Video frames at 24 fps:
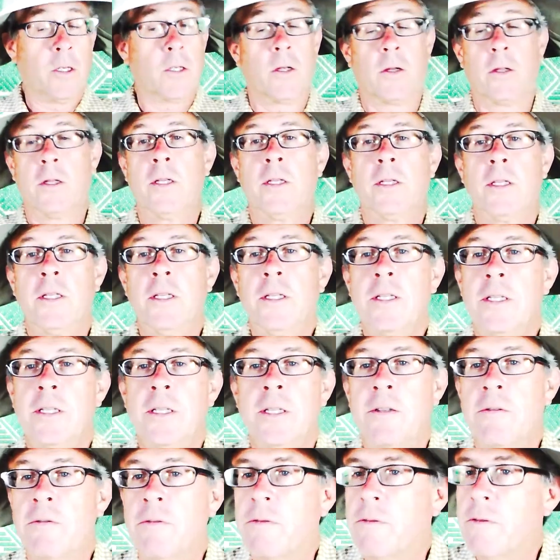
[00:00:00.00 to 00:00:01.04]
So this
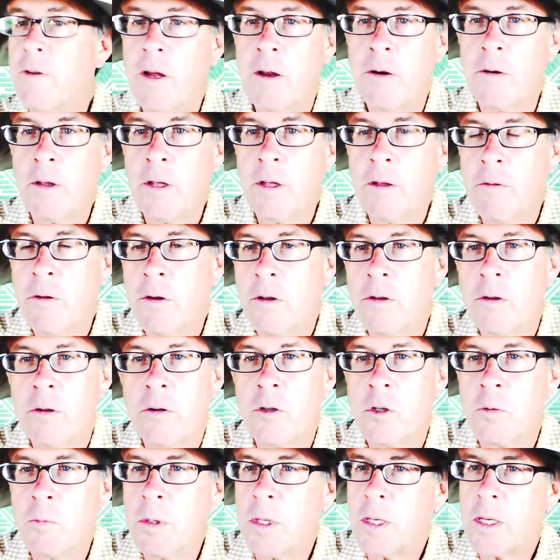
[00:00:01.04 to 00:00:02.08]
this is very good
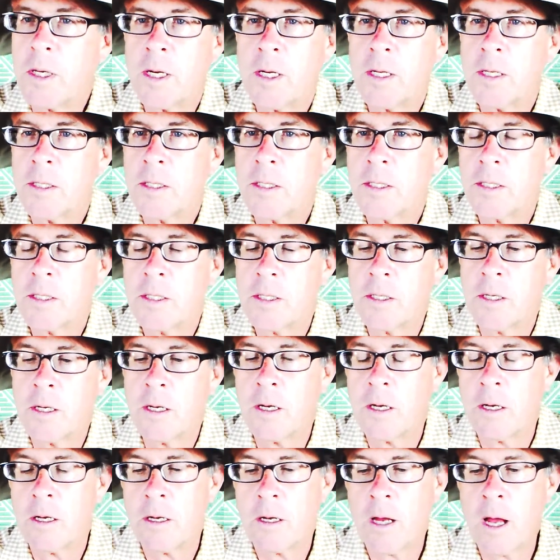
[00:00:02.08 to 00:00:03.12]
news because
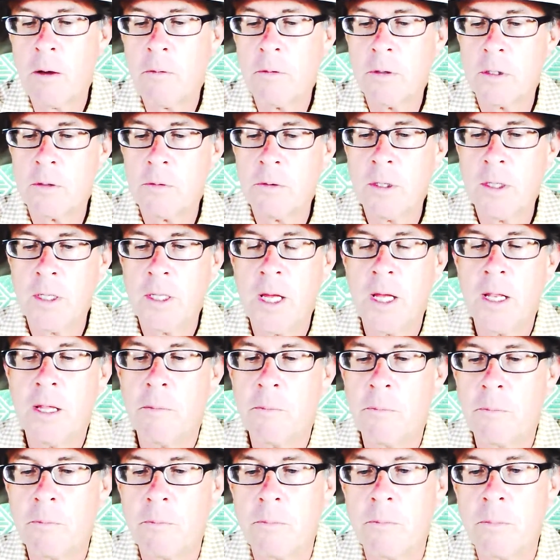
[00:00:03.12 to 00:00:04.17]
uh, I was really
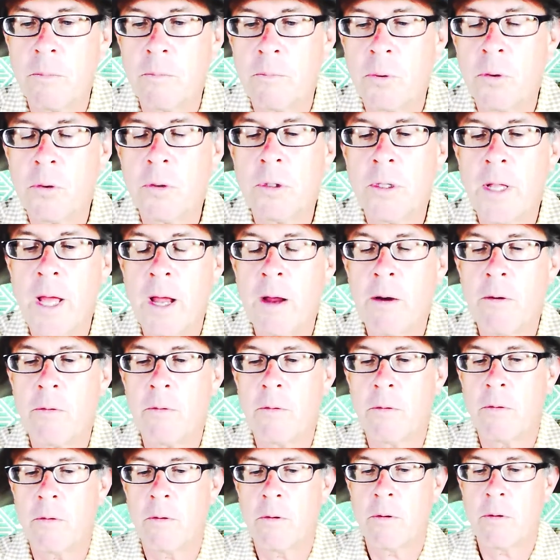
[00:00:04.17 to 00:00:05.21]
getting pulled
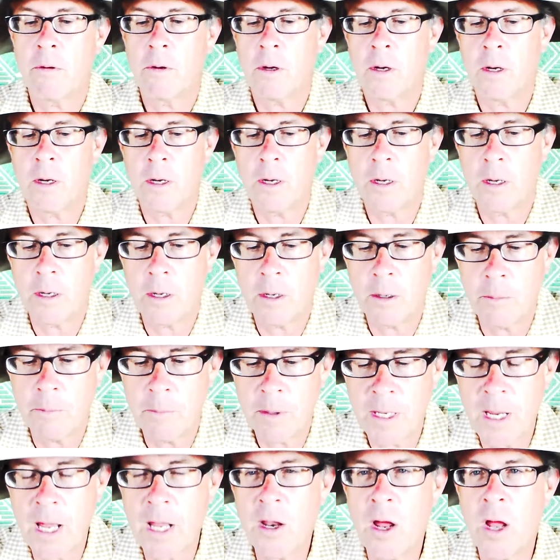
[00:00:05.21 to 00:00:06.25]
down
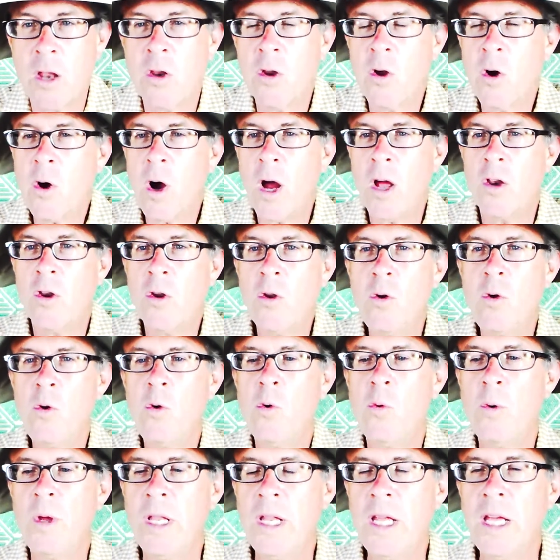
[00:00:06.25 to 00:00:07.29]
I know I
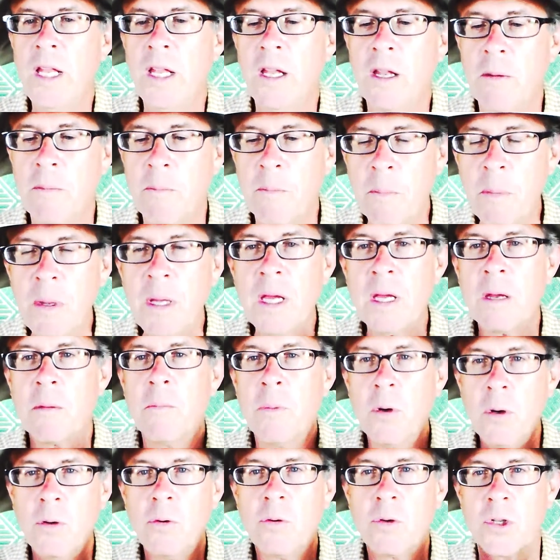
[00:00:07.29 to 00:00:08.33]
knew we needed a
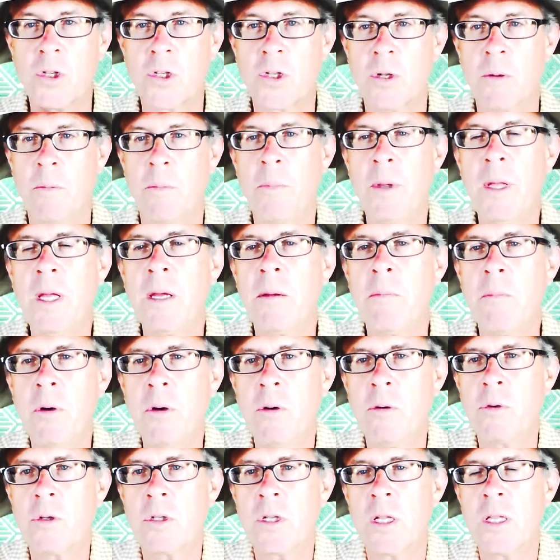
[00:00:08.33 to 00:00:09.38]
big boost, a big
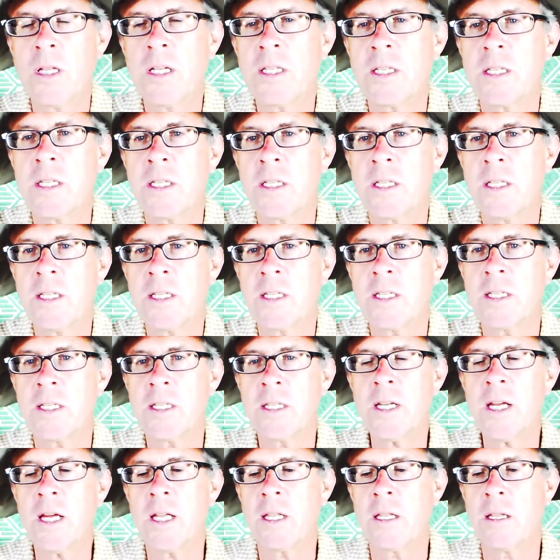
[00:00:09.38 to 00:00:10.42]
boost, and this is this
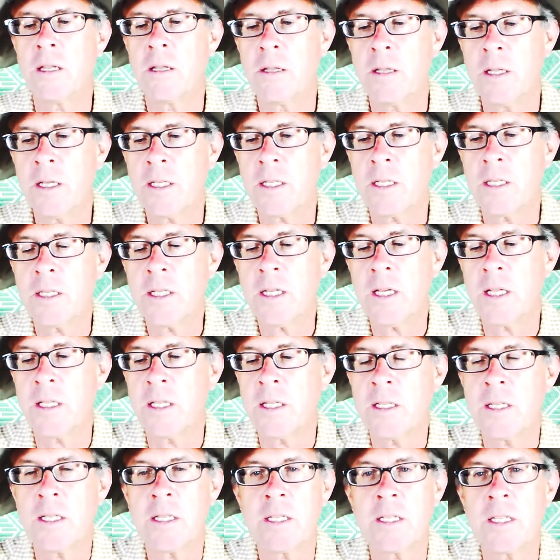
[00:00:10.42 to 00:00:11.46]
is it. This is
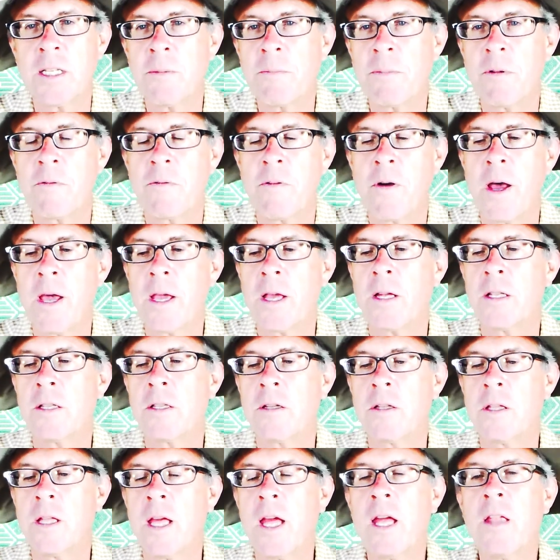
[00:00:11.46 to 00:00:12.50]
it. This is simplifying
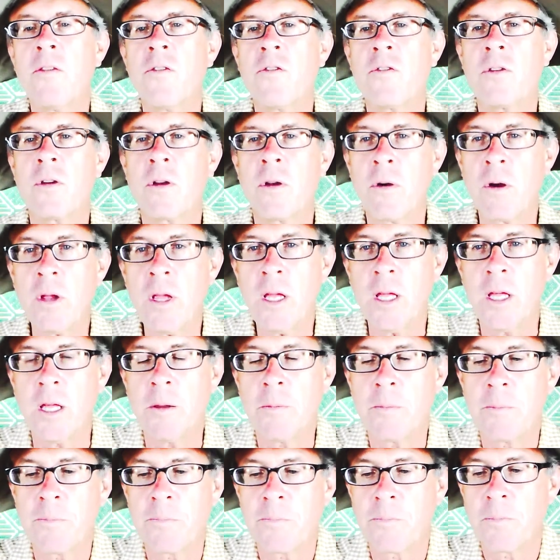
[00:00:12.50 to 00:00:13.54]
it to the nth degree.